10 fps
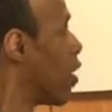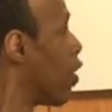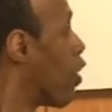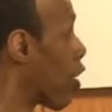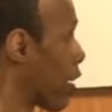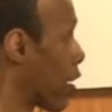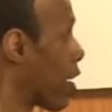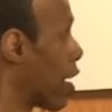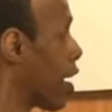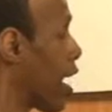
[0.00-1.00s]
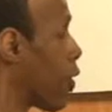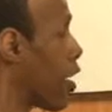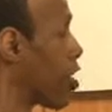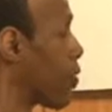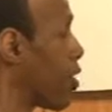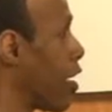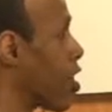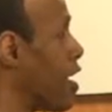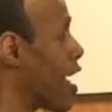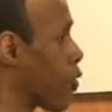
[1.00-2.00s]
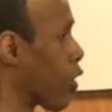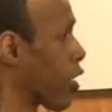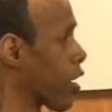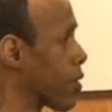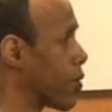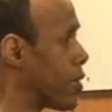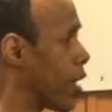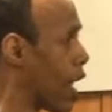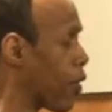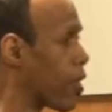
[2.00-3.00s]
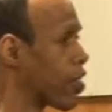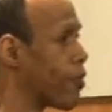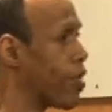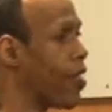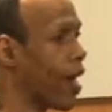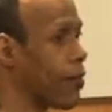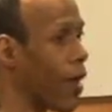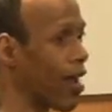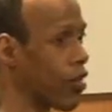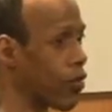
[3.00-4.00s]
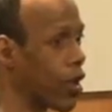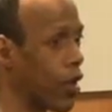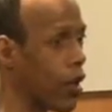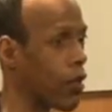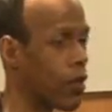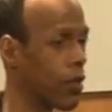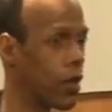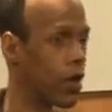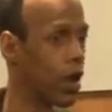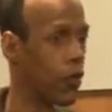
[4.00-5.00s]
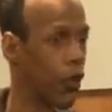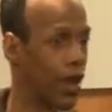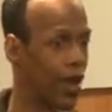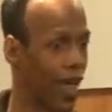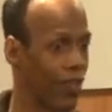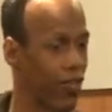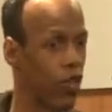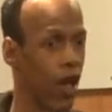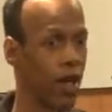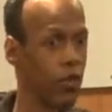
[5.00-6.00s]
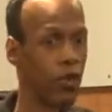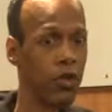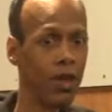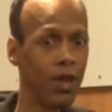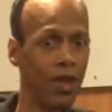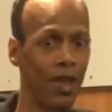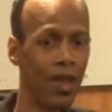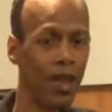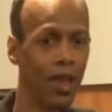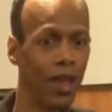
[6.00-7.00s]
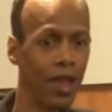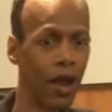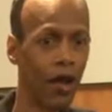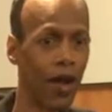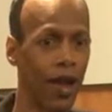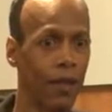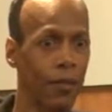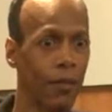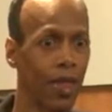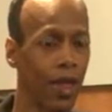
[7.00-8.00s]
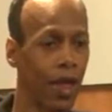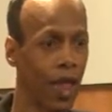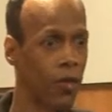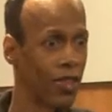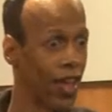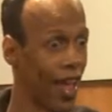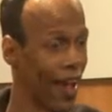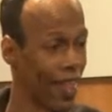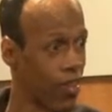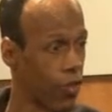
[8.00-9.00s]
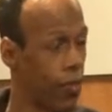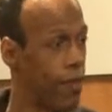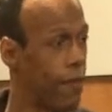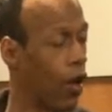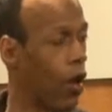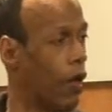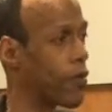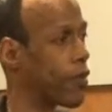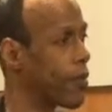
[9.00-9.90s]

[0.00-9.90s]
Or I wanted to be on the network. I wanted to be like Mike Tirico, working next to Jon Gruden. All right? I'm going to tell you how that dream evolved.